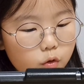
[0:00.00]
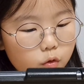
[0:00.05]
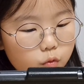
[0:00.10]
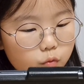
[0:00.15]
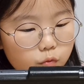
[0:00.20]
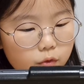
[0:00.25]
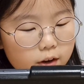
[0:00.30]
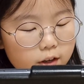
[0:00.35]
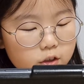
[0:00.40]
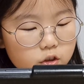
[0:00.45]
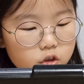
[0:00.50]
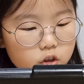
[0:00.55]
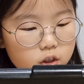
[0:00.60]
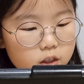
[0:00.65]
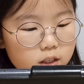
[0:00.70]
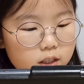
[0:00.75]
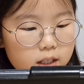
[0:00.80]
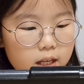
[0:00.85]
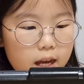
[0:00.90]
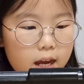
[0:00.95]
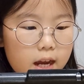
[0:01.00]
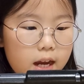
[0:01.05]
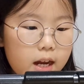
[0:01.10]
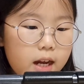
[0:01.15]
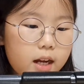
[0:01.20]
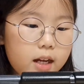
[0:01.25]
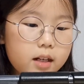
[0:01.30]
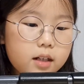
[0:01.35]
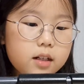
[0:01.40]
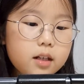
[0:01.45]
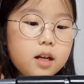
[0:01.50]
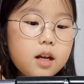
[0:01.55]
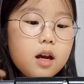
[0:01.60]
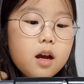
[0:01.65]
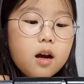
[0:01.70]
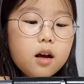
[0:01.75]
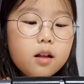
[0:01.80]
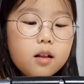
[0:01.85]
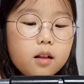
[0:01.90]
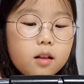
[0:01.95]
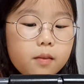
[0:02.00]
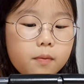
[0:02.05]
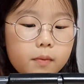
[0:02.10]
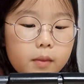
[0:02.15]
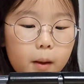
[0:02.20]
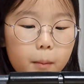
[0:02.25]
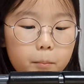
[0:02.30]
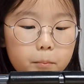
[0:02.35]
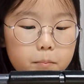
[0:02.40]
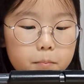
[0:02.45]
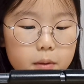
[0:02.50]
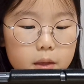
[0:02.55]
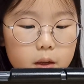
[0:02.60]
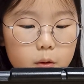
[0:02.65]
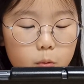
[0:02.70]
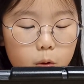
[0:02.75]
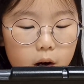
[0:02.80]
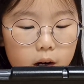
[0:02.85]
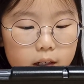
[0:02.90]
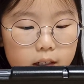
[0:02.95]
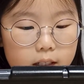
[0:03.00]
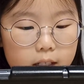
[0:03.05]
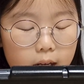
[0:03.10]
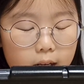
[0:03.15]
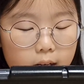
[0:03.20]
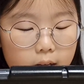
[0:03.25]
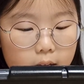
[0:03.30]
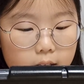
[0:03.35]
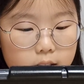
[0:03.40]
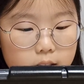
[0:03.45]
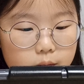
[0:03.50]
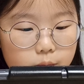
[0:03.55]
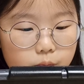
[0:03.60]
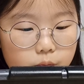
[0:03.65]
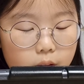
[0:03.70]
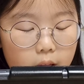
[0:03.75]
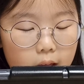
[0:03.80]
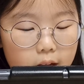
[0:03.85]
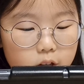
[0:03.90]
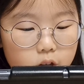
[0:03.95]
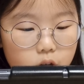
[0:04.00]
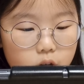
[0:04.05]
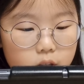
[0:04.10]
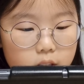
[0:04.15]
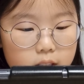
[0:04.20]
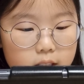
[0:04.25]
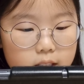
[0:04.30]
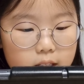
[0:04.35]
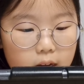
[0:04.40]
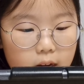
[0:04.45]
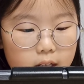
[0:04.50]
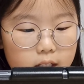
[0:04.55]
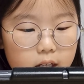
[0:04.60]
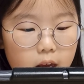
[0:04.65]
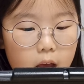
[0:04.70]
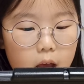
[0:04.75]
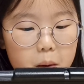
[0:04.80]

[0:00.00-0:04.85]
ridges, and a lumpy one that had flat on its side.